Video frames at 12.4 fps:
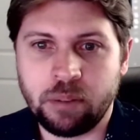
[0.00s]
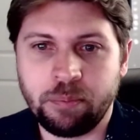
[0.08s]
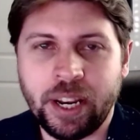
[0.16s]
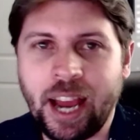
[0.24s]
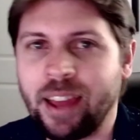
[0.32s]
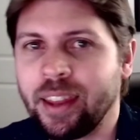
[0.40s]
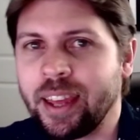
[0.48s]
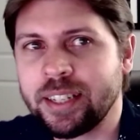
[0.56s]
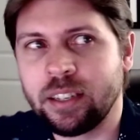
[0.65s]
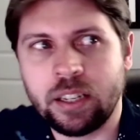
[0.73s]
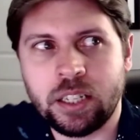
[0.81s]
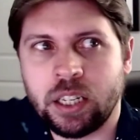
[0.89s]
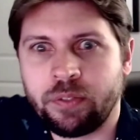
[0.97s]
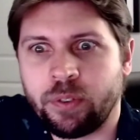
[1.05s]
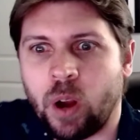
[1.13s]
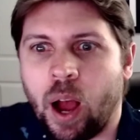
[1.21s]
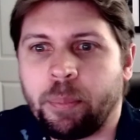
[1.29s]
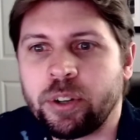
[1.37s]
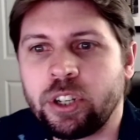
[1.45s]
but I like to listen for
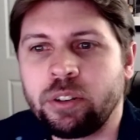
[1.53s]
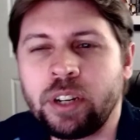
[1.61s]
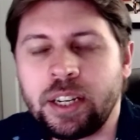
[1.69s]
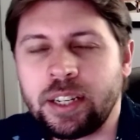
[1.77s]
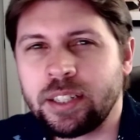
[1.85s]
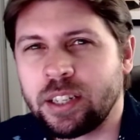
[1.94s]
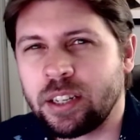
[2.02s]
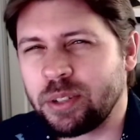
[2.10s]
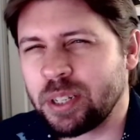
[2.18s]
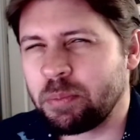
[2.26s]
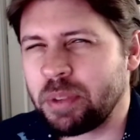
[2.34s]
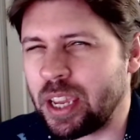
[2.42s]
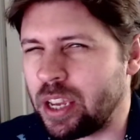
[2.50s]
opportunities to do something